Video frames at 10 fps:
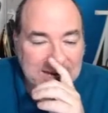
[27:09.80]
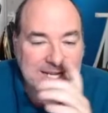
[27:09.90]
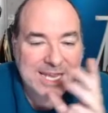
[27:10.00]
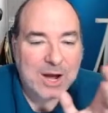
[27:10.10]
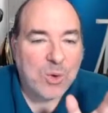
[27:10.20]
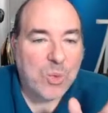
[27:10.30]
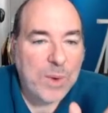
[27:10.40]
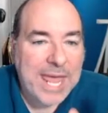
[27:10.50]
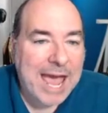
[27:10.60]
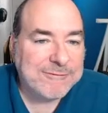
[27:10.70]
Now,
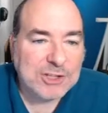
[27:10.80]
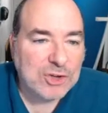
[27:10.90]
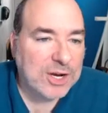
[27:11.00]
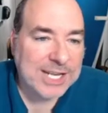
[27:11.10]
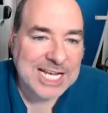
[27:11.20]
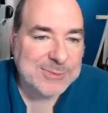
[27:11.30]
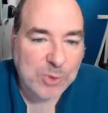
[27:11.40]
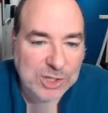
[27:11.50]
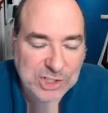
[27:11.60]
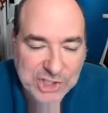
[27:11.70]
we have to look at
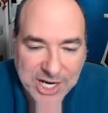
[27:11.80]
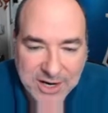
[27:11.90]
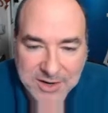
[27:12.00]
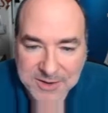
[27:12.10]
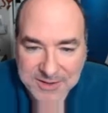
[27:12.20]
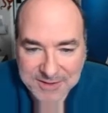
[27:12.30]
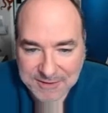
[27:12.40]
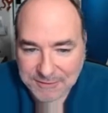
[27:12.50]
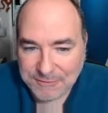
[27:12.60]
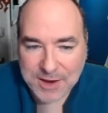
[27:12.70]
export and share
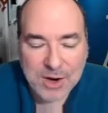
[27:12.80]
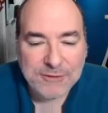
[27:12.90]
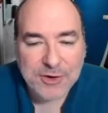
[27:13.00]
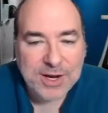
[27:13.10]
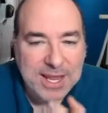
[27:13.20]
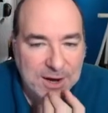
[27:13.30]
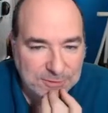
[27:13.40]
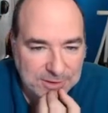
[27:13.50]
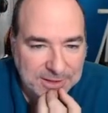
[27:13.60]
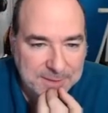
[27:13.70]
very, very
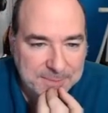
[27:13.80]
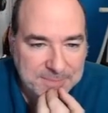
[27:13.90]
carefully,